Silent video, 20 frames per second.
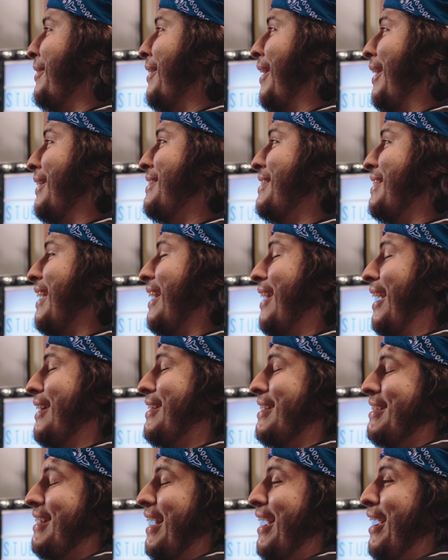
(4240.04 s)
not
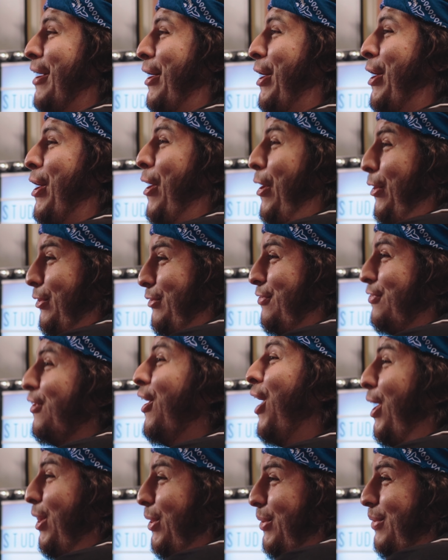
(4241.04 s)
to say a cult
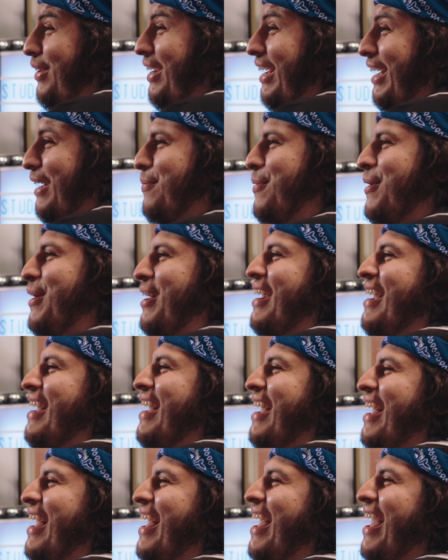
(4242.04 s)
following. We
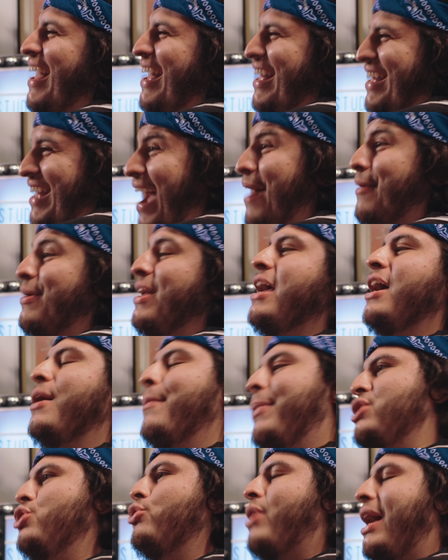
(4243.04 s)
do. We
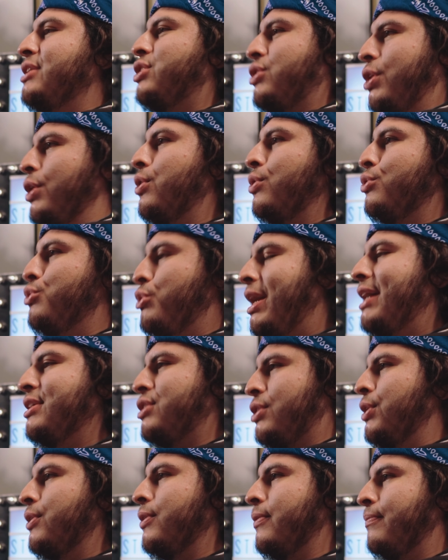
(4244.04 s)
literally have. You guys do. You
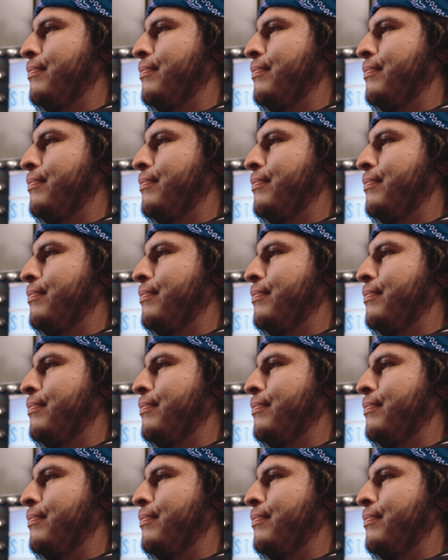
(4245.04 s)
guys do.